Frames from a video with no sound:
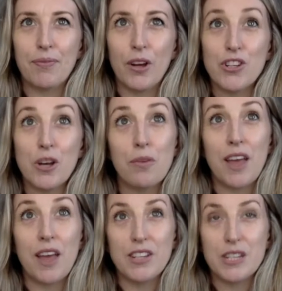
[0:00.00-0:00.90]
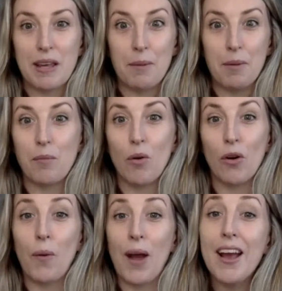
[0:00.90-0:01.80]
on top of that, just becoming more
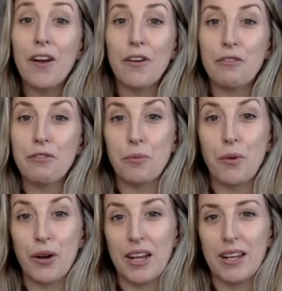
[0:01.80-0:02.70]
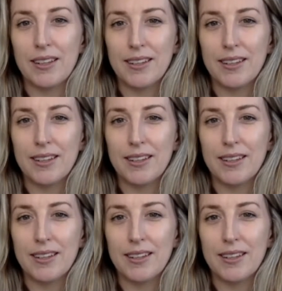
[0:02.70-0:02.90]
aware of your body.